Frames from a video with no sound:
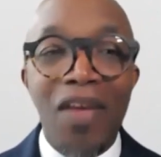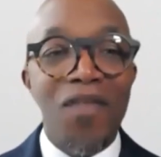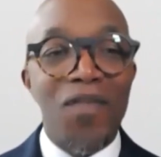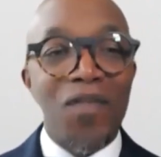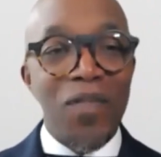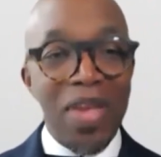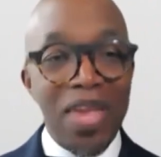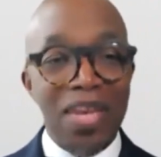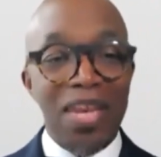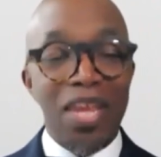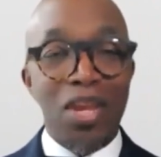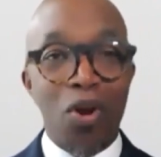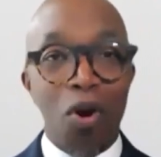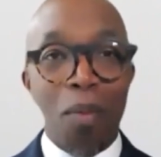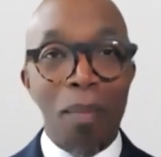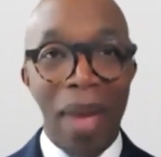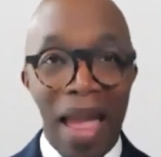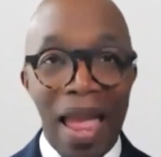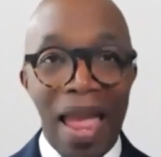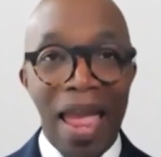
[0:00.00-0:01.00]
feeding your
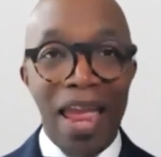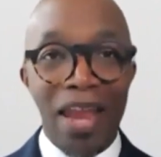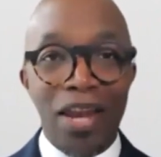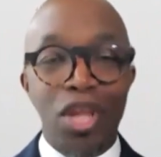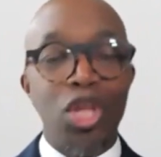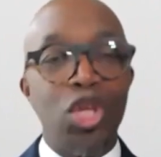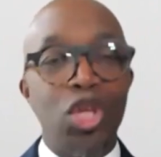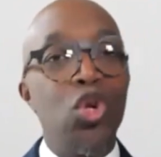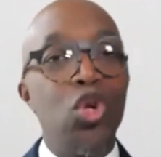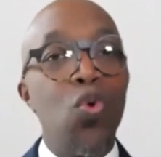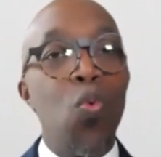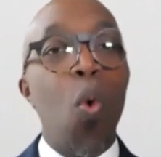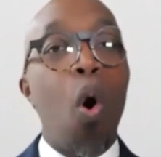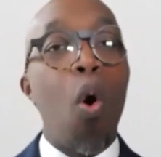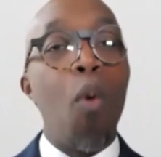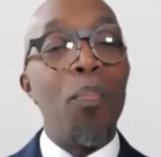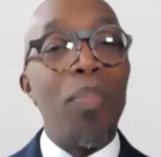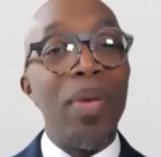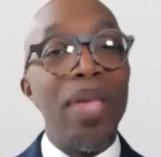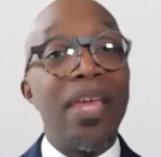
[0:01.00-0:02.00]
mind, you
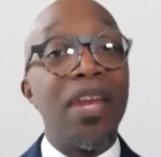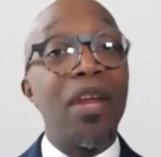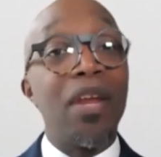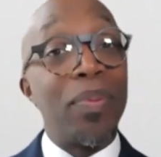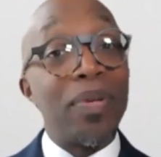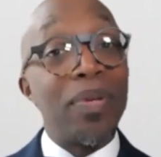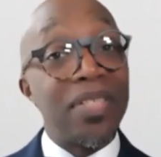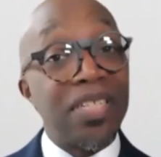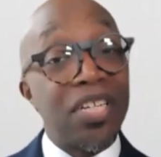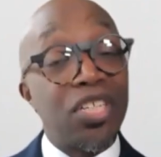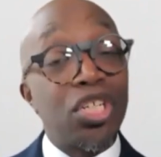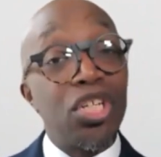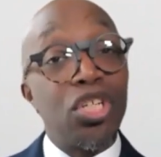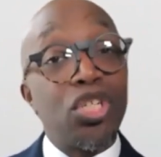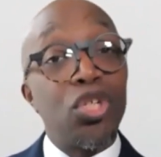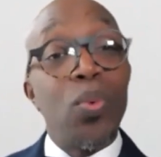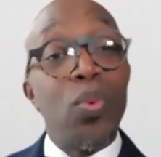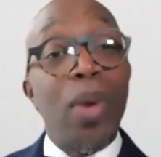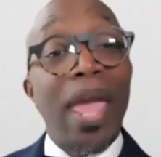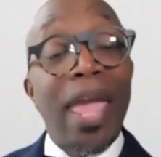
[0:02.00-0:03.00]
won't be in a position
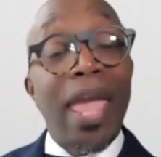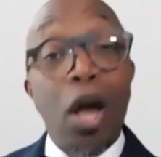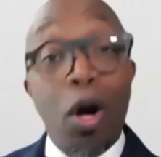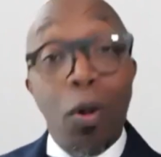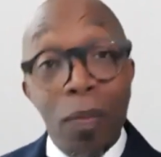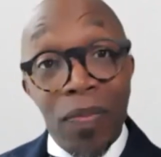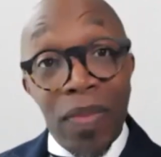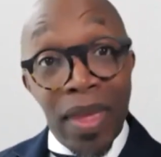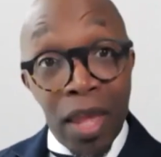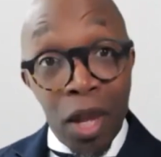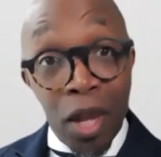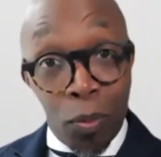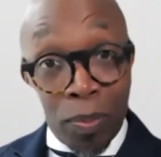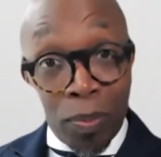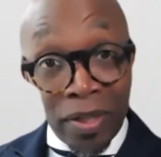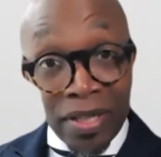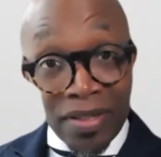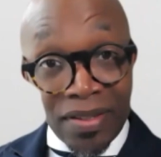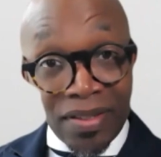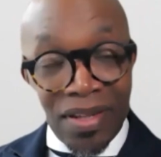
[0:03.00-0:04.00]
to help the
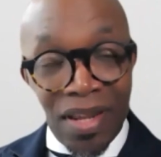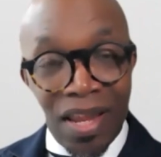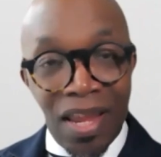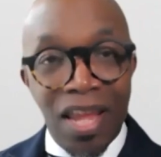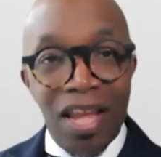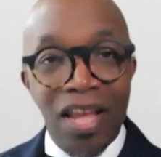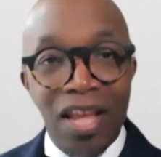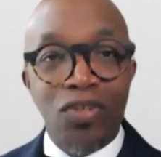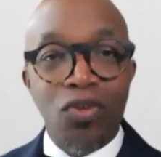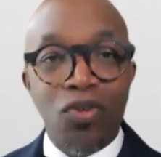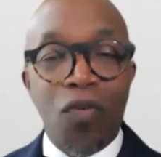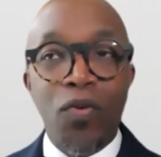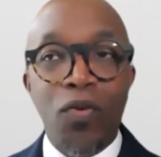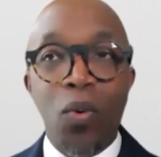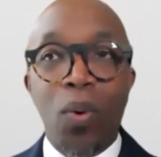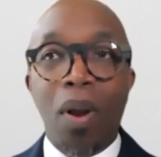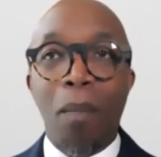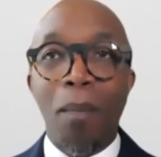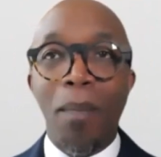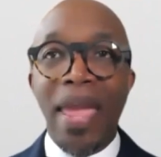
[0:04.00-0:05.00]
helpless. So if you
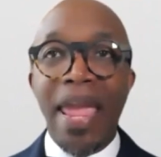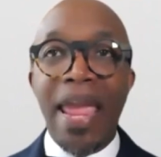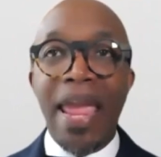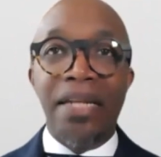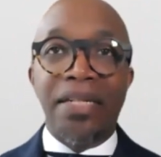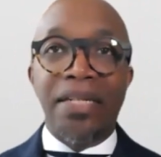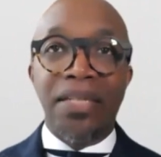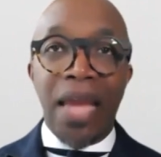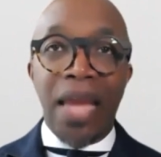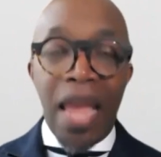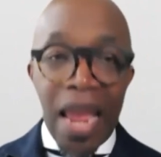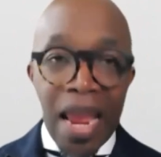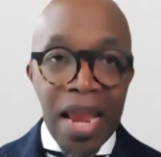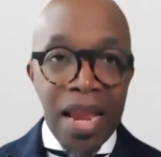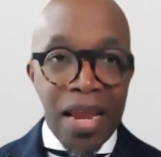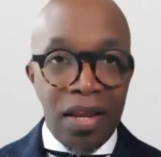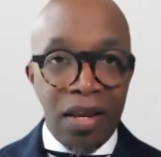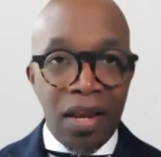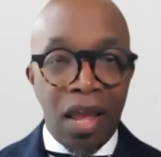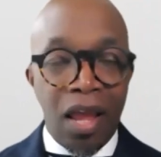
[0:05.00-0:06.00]
want to
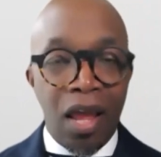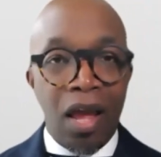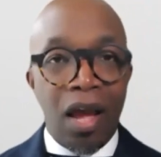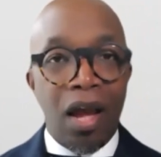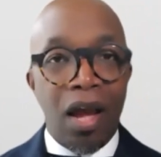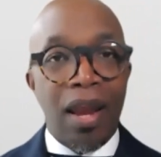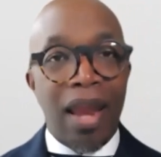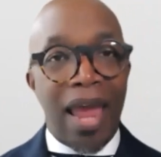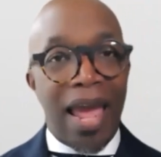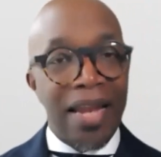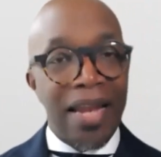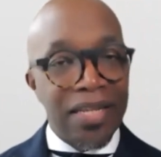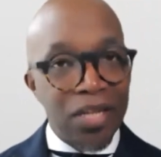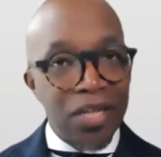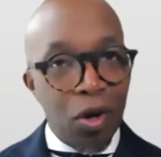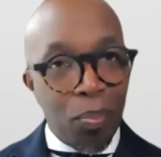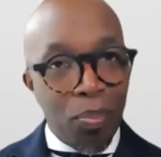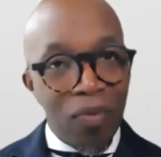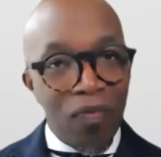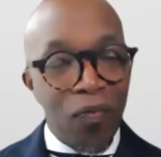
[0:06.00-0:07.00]
maintain an
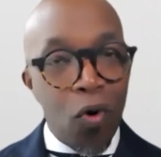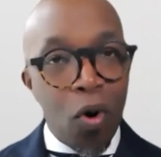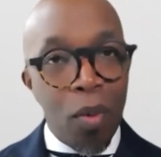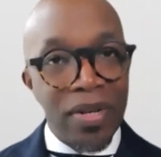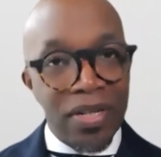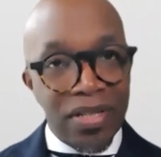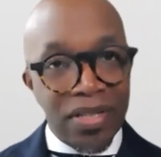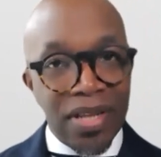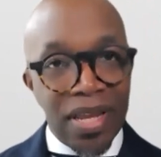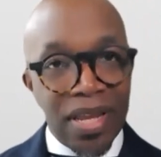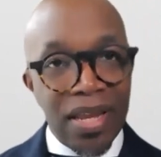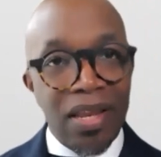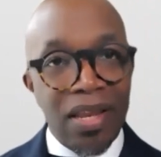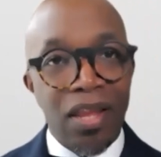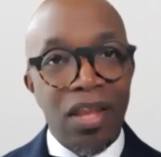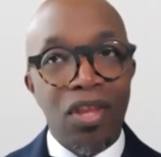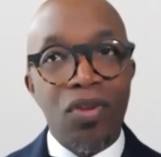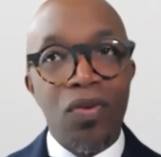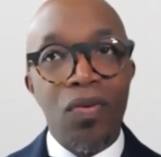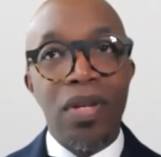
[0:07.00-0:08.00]
ideal performance state,
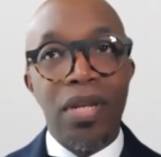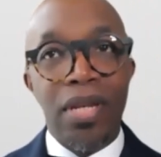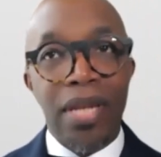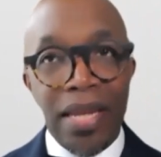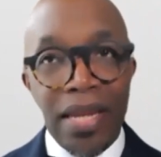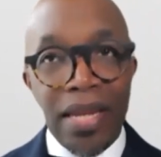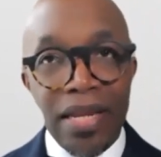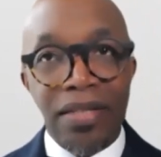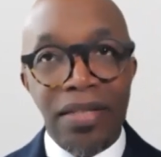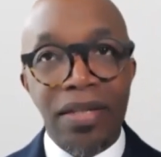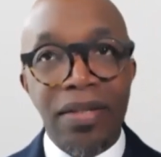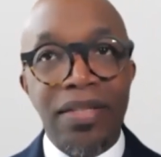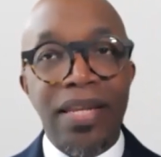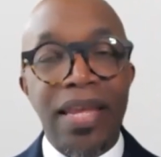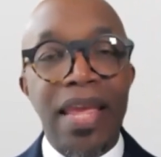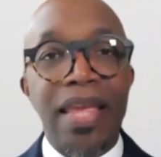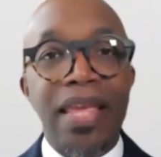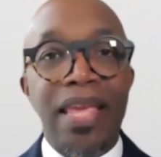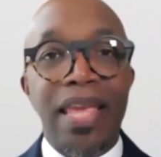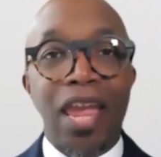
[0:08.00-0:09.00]
you need to
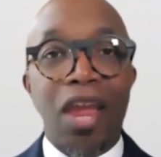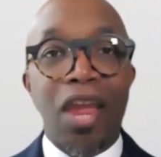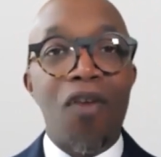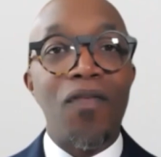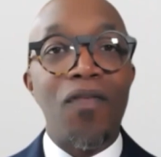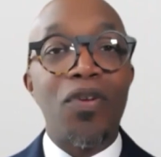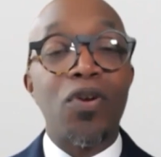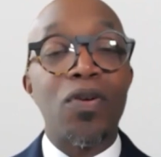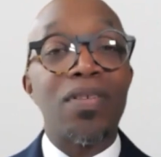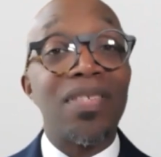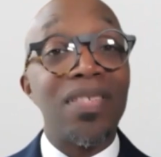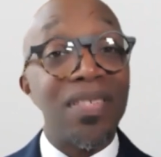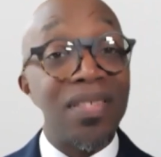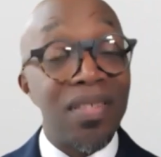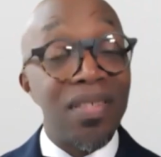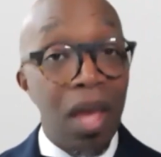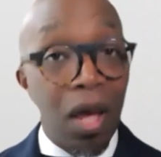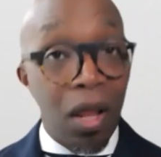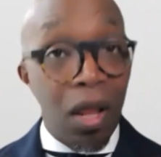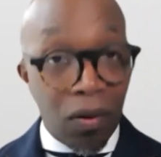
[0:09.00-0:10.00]
take care of
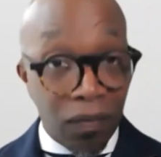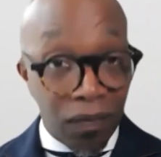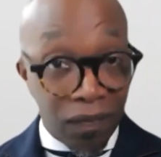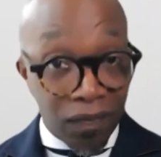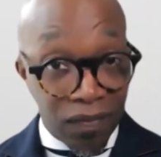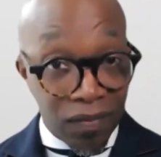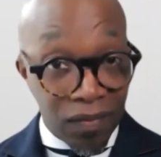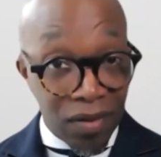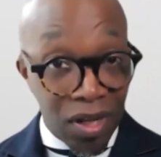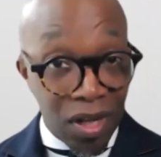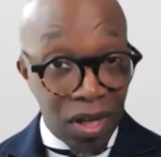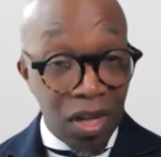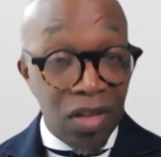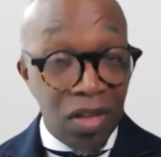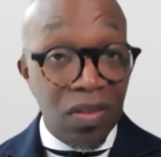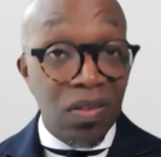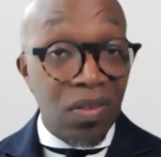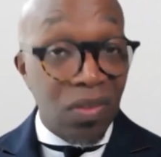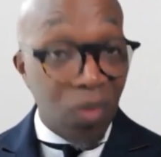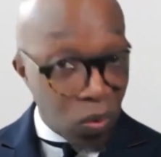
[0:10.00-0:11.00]
yourself
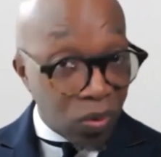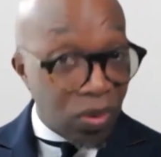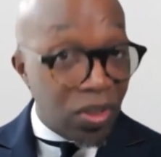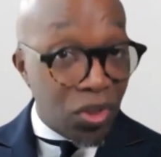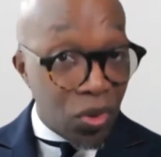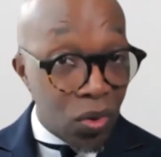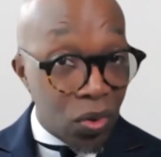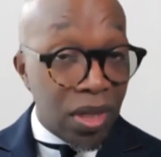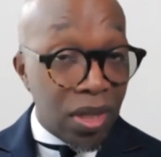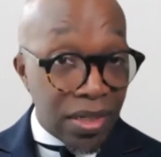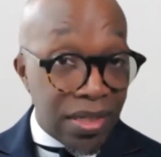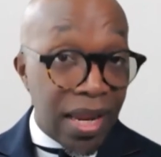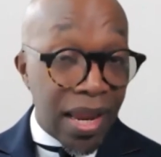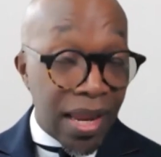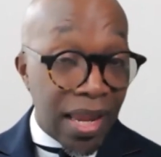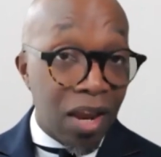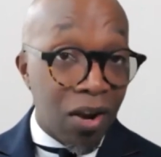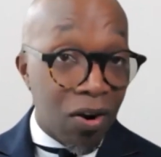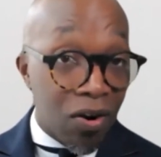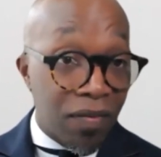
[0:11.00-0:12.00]
so that you can
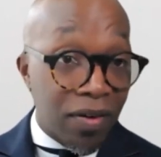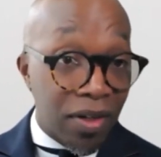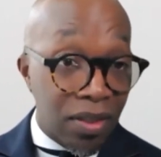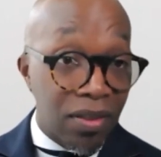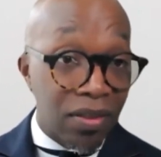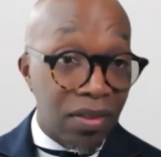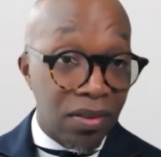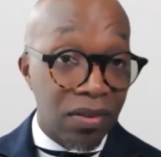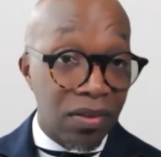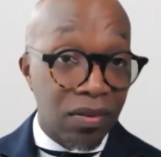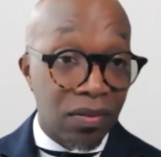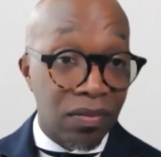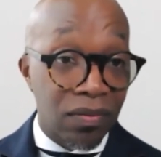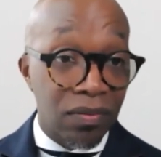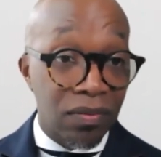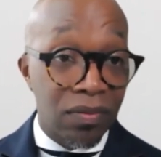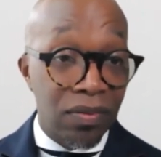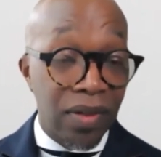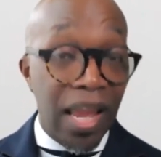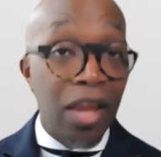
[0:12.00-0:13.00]
take care of others.
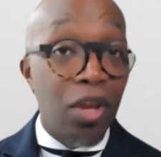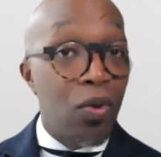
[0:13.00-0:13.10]
And